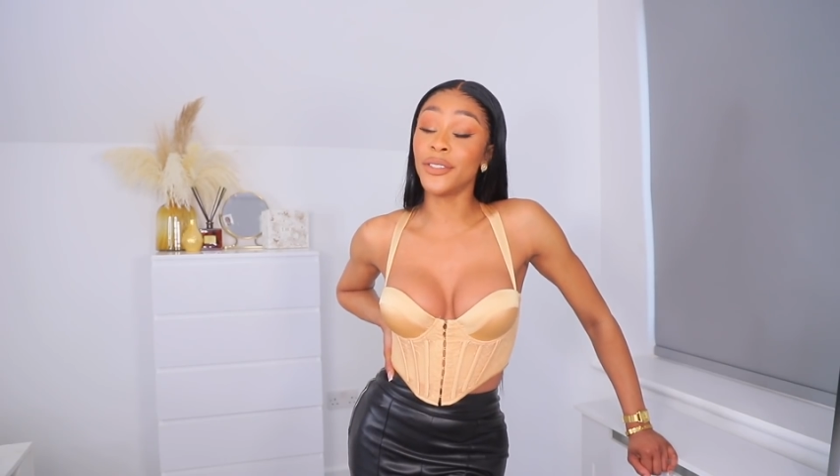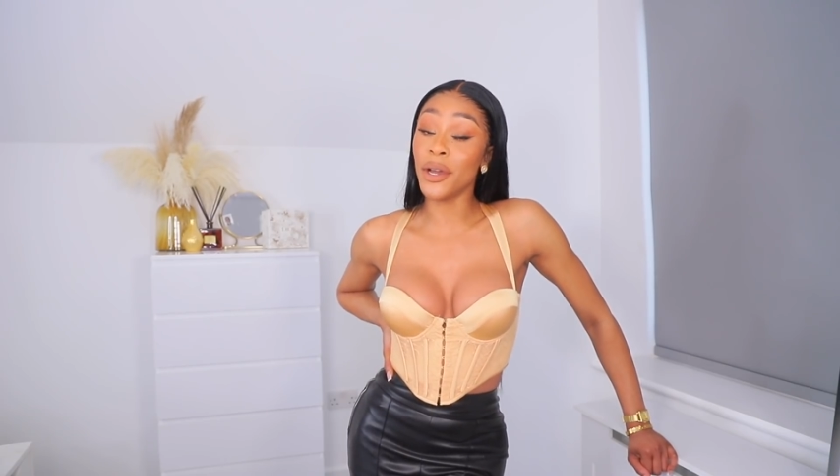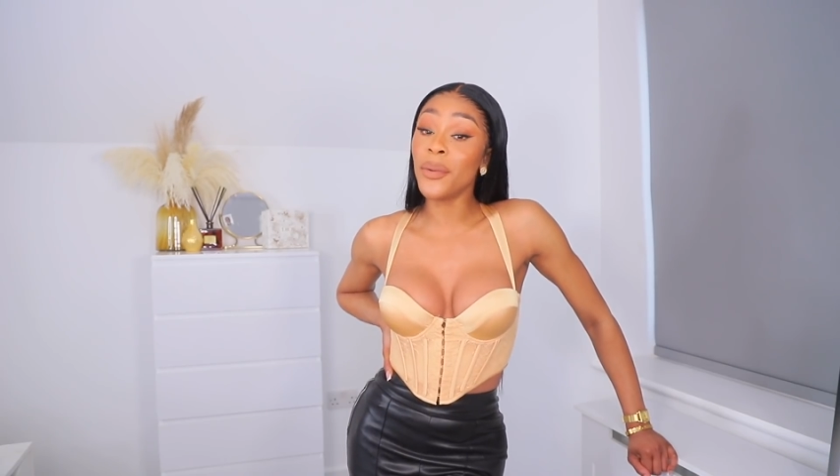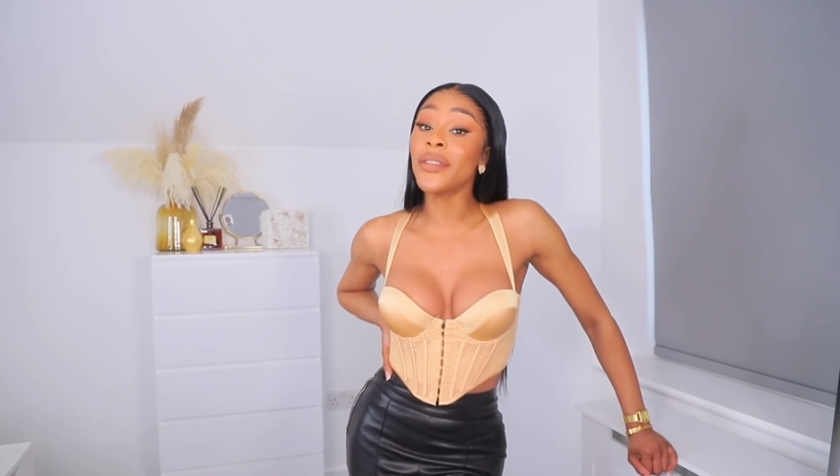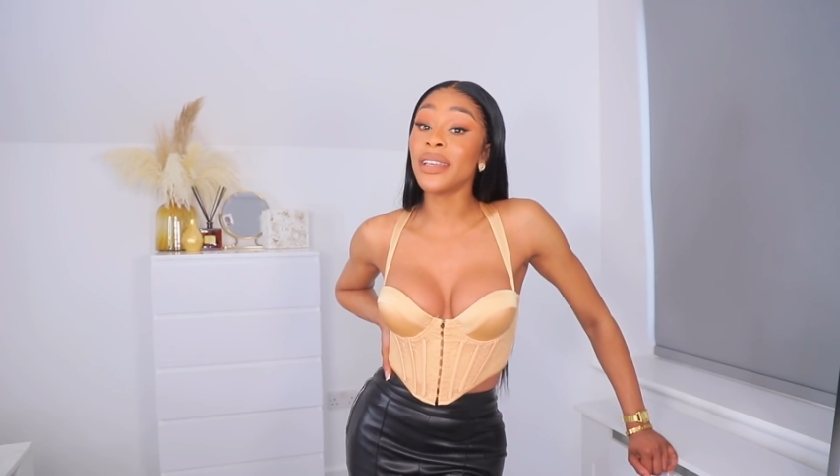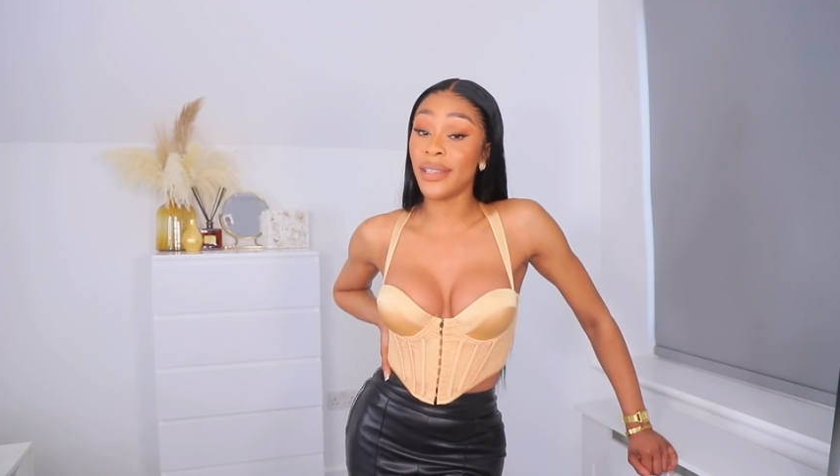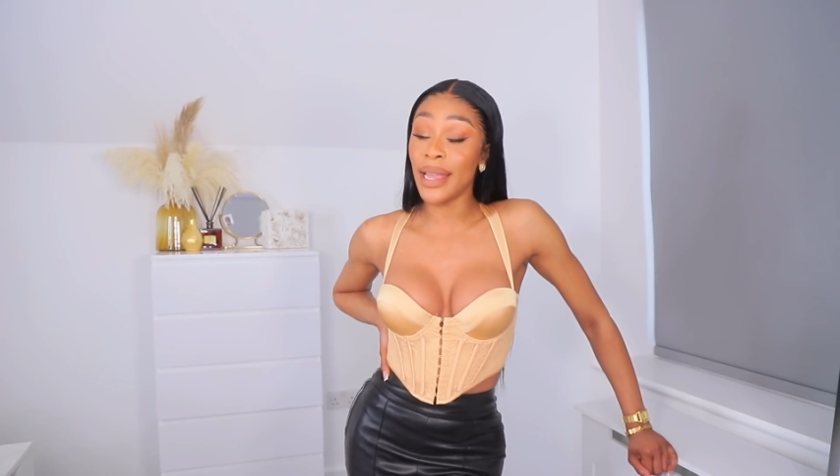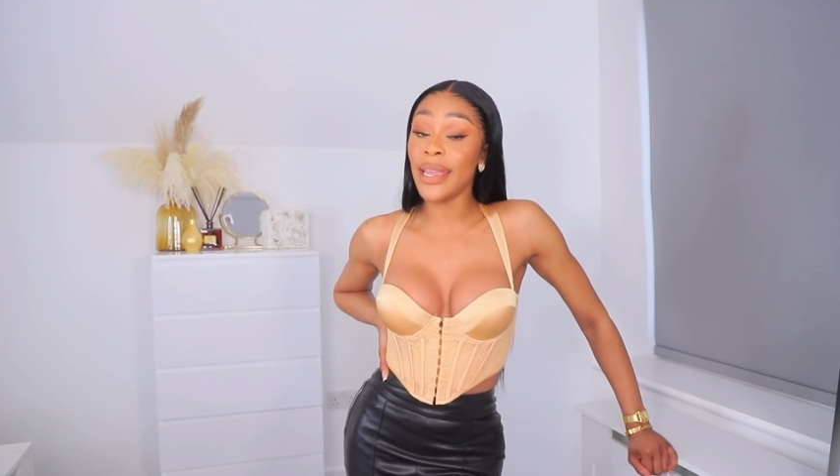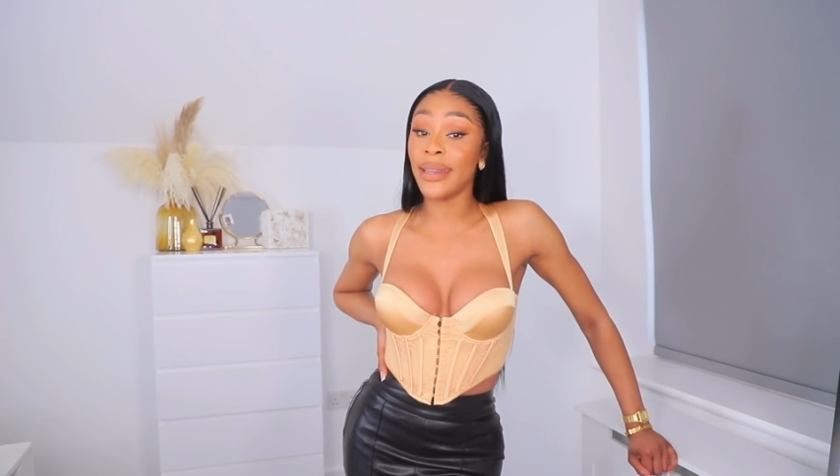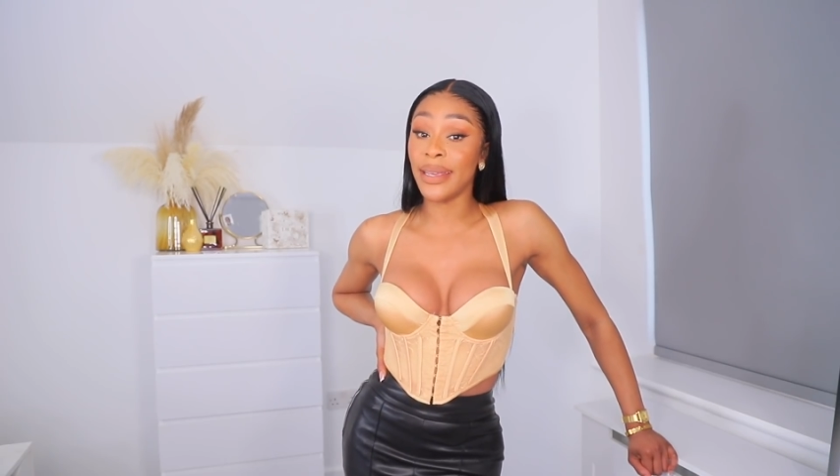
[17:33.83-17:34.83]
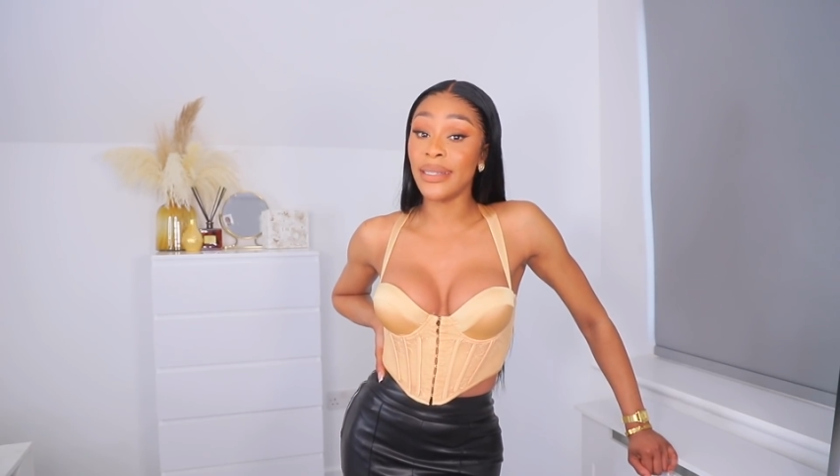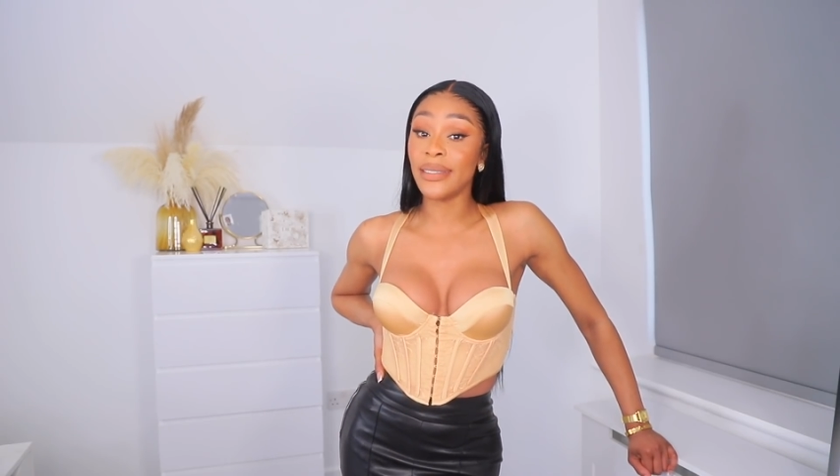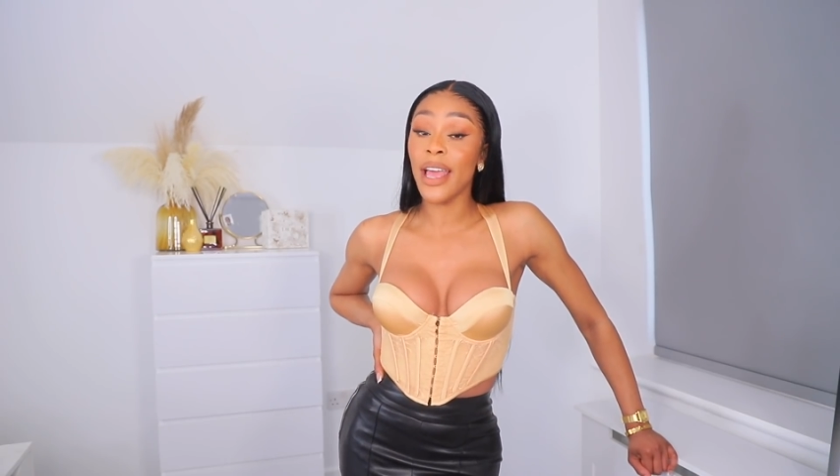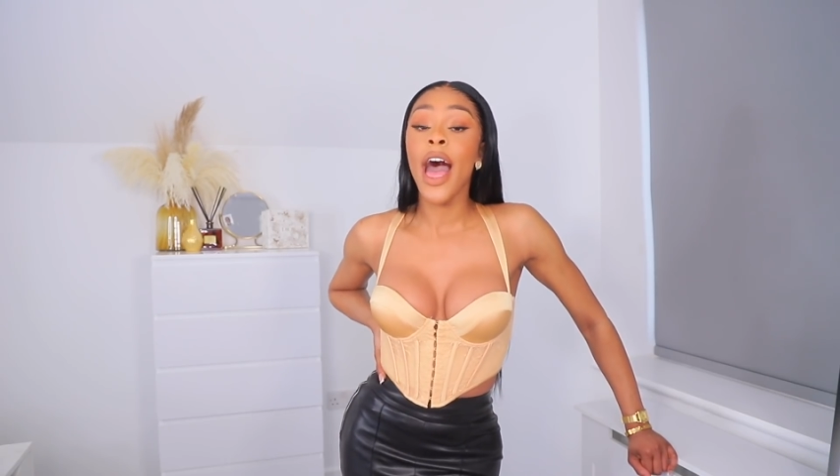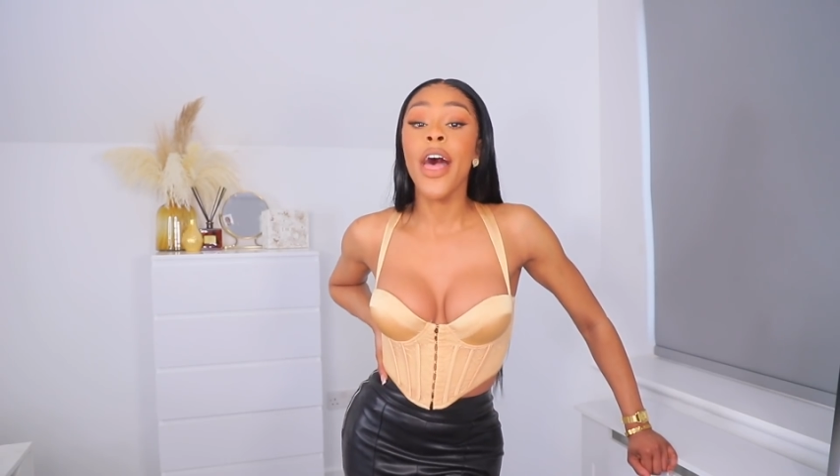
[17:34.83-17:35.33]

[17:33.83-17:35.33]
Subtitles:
you know what they're saying is,